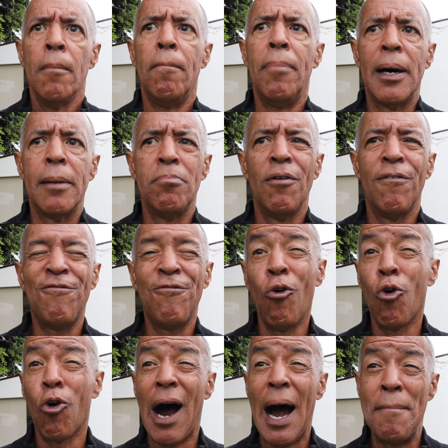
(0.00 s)
but
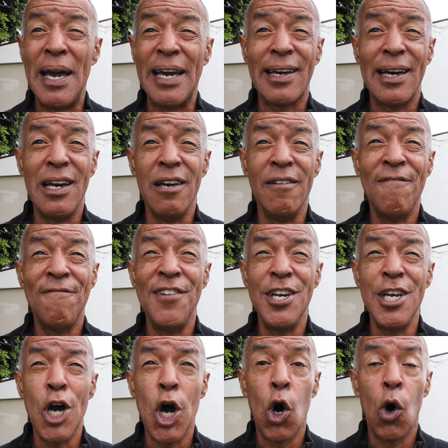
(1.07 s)
before I make any
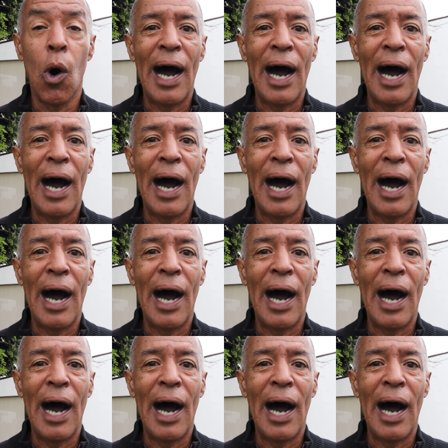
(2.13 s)
video,